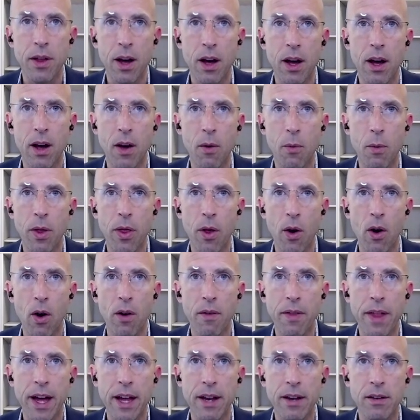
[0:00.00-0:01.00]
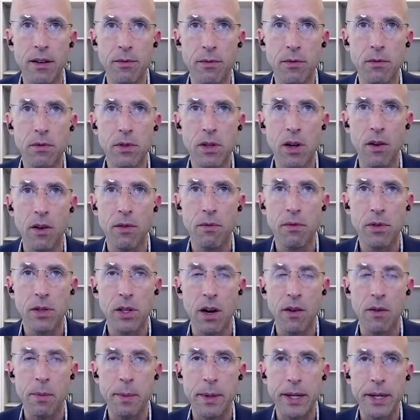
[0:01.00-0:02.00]
all of that
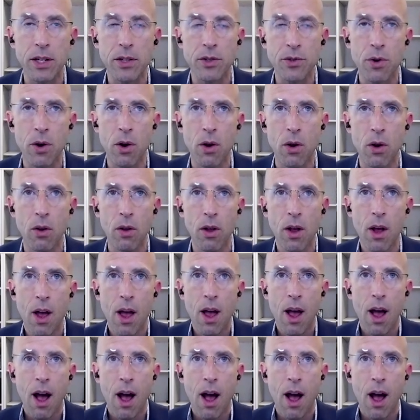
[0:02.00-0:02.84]
government control.